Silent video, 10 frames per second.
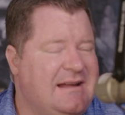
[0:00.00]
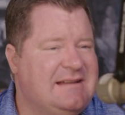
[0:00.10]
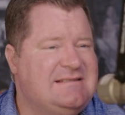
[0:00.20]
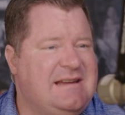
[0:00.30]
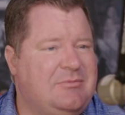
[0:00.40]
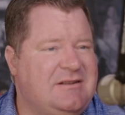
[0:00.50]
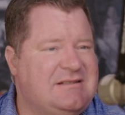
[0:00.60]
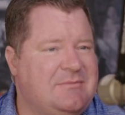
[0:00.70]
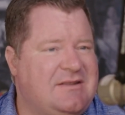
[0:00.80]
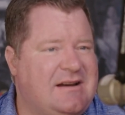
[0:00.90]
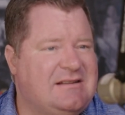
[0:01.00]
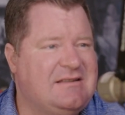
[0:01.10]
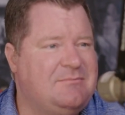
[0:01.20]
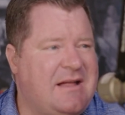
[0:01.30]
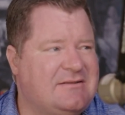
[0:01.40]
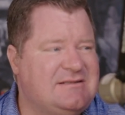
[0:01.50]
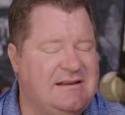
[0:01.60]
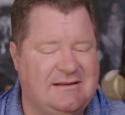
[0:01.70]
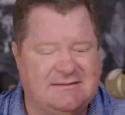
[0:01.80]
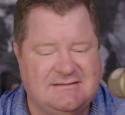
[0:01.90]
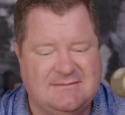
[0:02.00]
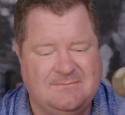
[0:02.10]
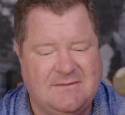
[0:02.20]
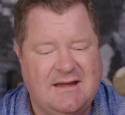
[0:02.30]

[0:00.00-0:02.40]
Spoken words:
is deeply sympathetic to the Palestinians.